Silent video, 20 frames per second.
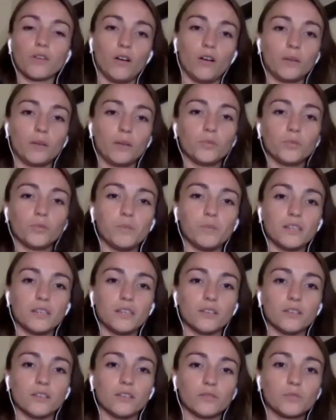arm would
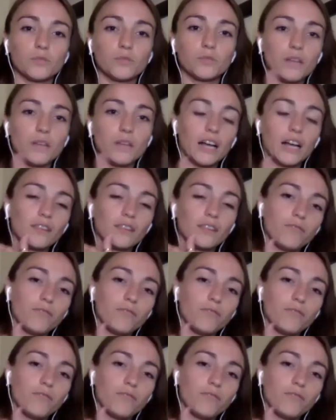be used, not the right.